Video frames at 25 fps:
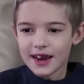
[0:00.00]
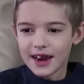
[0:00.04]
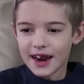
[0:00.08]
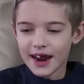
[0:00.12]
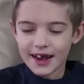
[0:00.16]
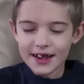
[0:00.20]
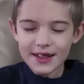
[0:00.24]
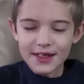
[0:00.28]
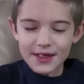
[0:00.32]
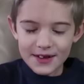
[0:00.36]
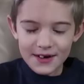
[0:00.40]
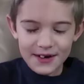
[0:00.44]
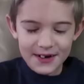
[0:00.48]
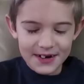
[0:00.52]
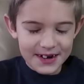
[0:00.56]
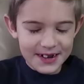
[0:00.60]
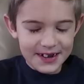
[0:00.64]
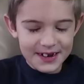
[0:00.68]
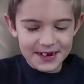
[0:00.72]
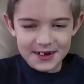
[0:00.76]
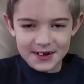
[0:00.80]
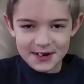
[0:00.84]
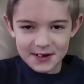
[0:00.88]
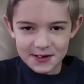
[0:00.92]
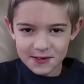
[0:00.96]
And I
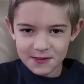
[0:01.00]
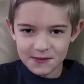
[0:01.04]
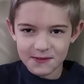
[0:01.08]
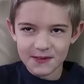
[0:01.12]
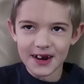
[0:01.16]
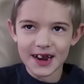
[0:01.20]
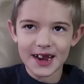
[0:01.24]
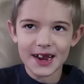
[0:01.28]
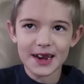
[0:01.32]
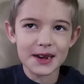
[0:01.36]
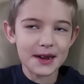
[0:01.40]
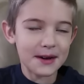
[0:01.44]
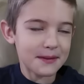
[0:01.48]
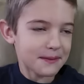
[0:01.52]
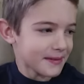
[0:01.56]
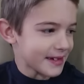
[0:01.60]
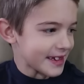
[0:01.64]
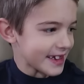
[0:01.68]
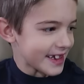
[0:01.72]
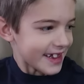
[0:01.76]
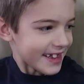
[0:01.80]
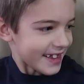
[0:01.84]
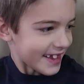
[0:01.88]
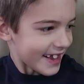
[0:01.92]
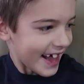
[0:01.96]
started just
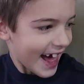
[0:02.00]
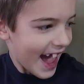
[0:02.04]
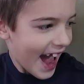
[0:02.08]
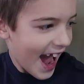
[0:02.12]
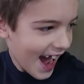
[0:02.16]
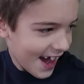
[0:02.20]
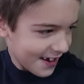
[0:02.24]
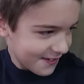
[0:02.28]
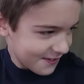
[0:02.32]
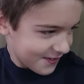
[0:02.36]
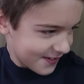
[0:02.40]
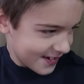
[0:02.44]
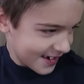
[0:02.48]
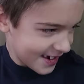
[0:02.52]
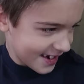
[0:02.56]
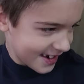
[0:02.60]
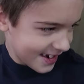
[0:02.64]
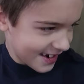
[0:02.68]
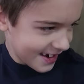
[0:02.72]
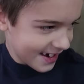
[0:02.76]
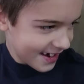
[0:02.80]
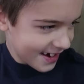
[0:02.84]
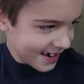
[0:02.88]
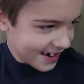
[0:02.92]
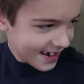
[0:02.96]
randomly laughing
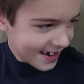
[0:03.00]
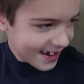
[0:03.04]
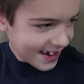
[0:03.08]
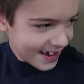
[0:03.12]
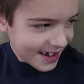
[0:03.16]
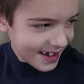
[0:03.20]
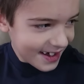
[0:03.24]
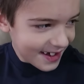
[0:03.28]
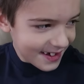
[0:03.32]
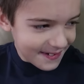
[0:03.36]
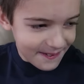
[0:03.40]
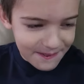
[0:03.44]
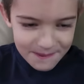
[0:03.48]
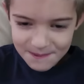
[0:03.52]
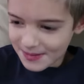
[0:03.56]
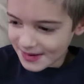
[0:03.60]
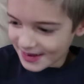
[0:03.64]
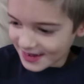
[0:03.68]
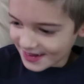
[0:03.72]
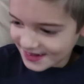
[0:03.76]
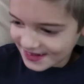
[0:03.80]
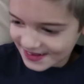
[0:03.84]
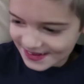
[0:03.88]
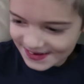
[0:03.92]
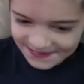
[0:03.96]

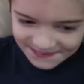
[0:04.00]
because